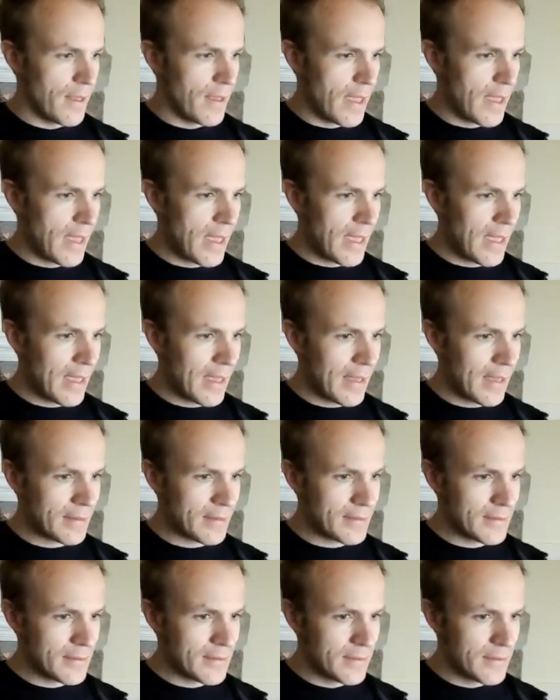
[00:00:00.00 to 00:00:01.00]
And
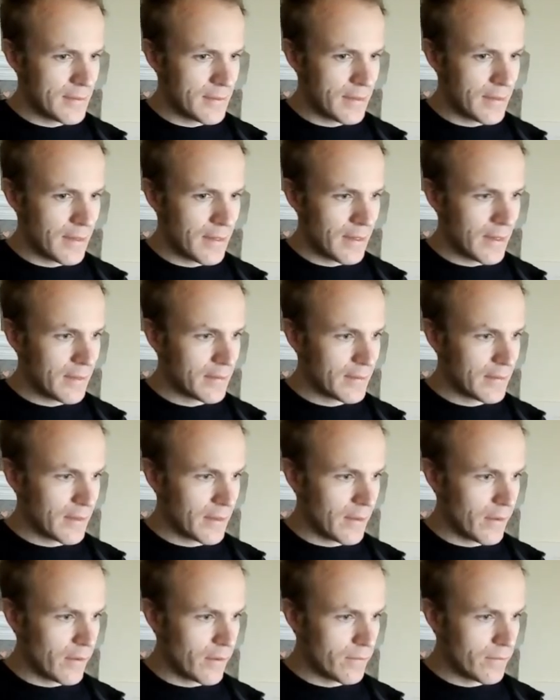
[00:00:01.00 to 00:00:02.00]
in the
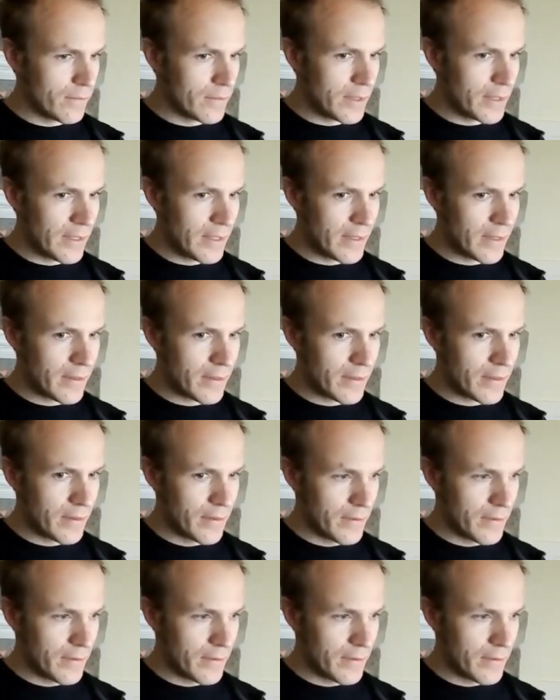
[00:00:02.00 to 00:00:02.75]
code here,